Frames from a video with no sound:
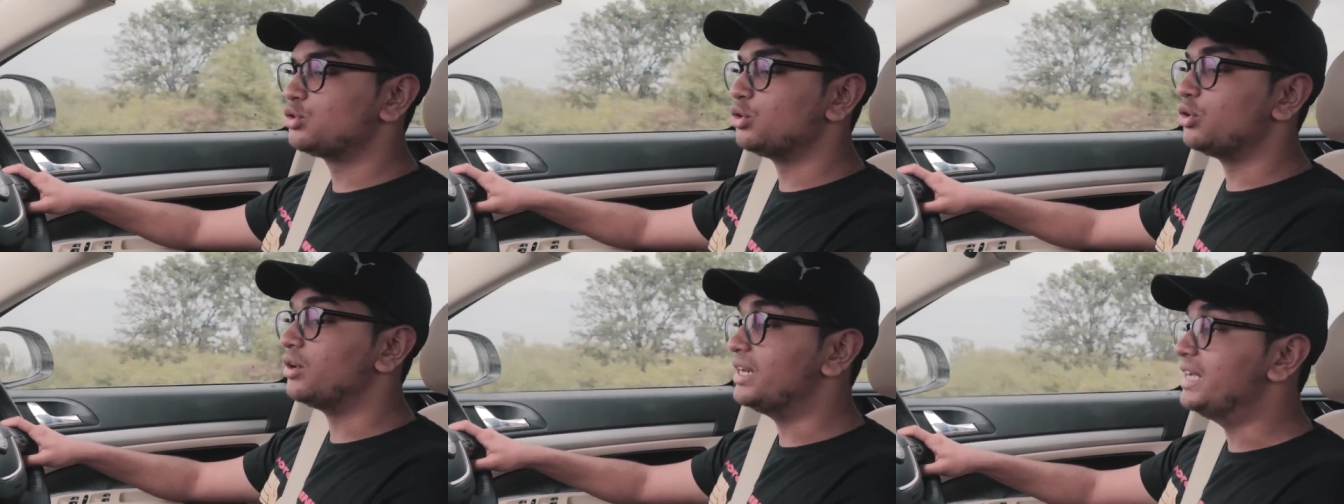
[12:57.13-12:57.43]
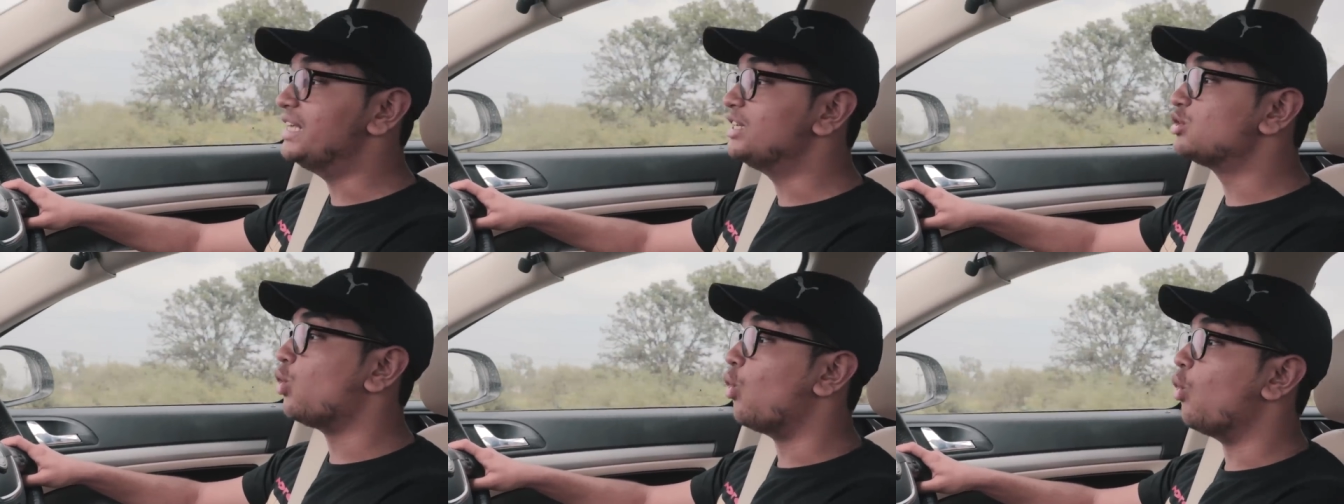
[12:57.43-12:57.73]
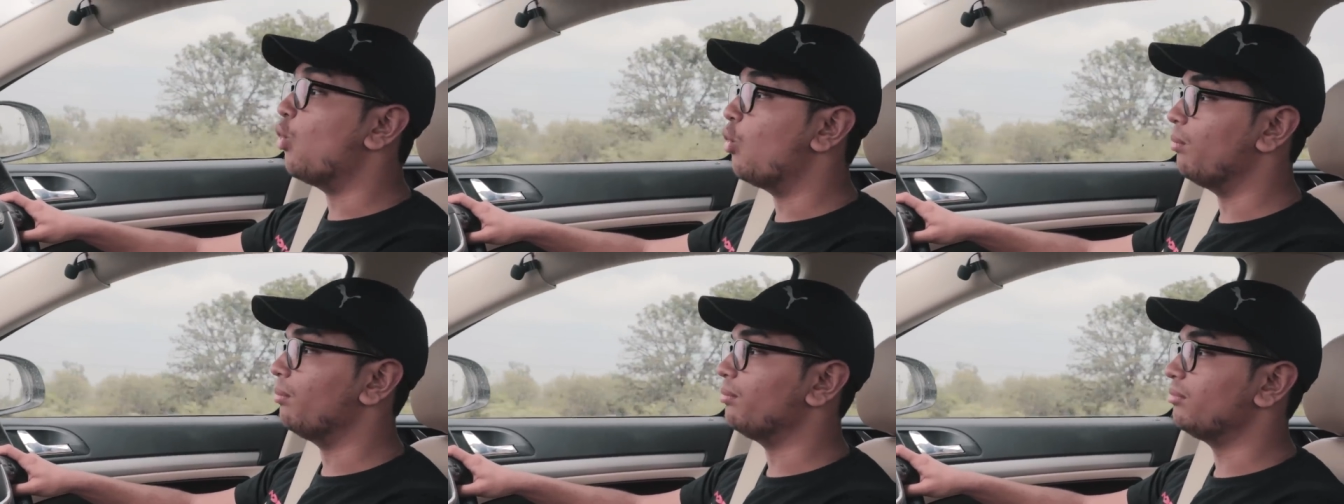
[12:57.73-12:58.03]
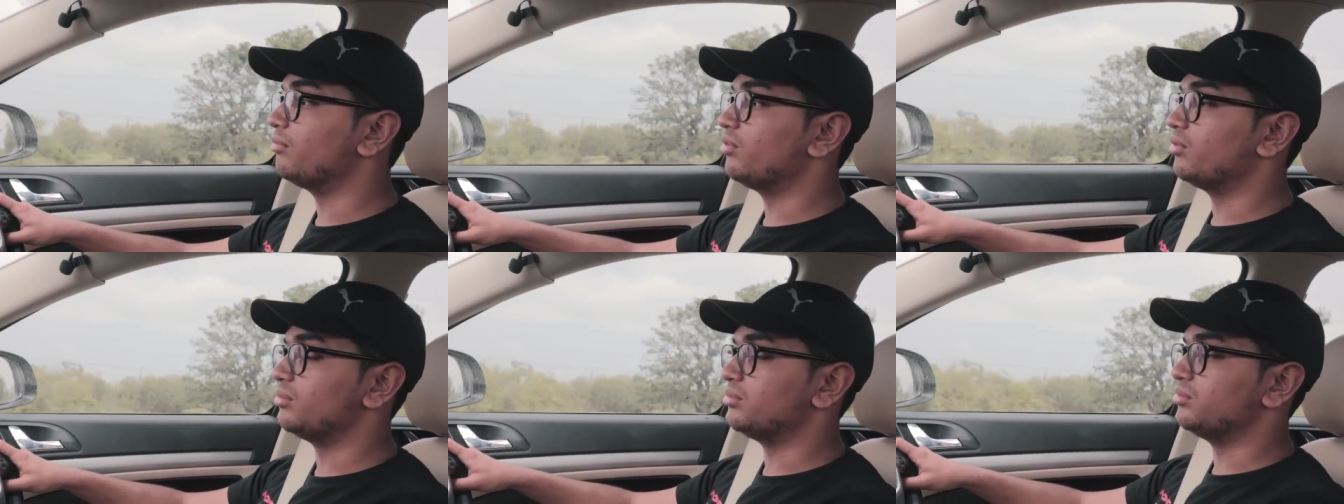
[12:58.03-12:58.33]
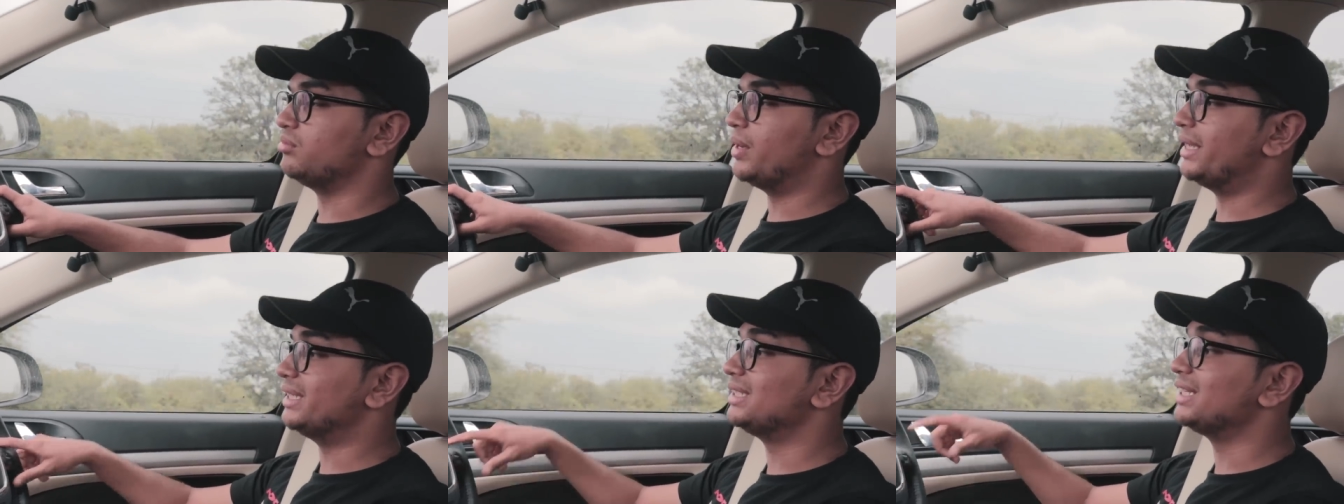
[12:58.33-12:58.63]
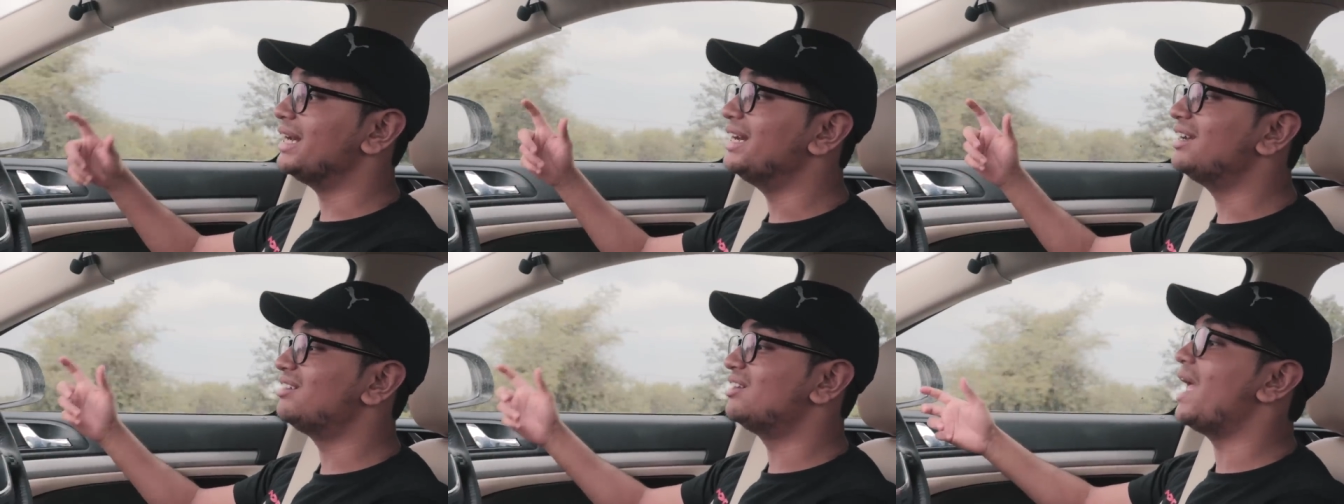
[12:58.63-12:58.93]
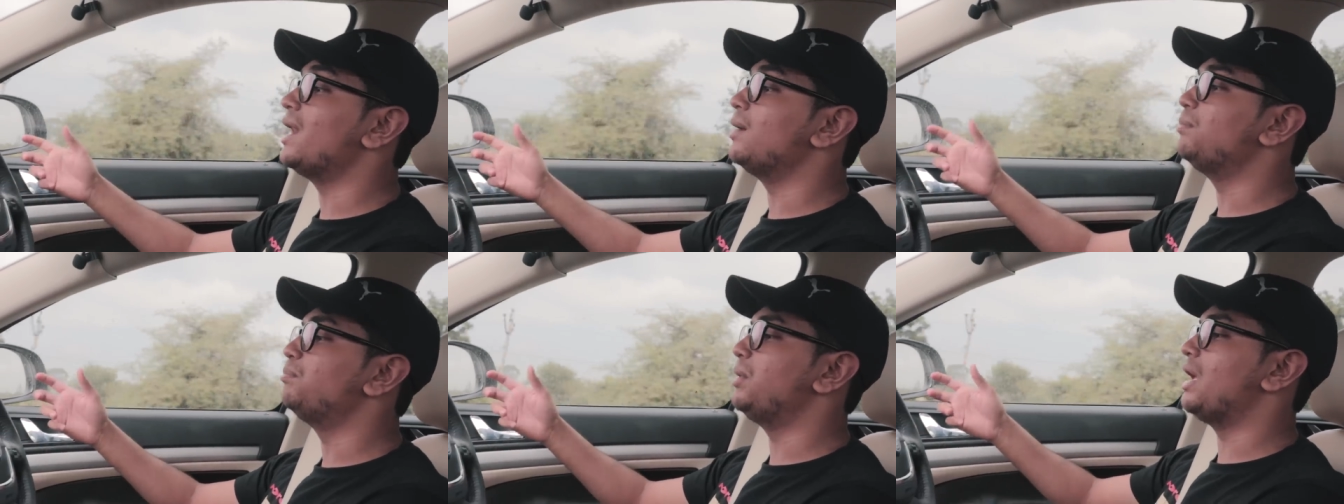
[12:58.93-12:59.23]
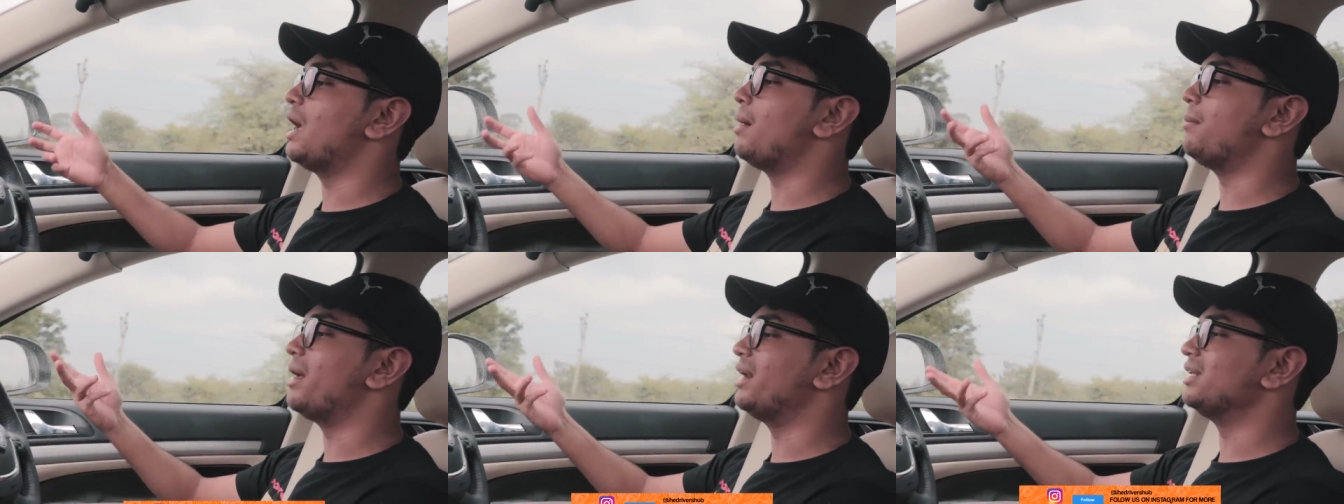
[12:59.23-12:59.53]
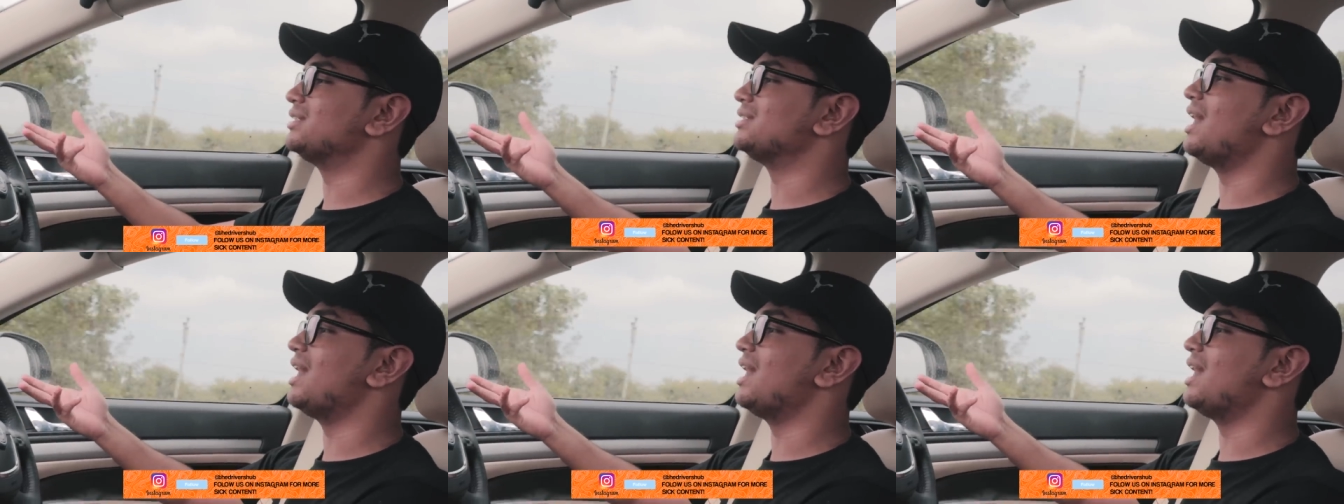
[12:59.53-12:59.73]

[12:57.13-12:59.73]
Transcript: to reach home, basically ten p m and it's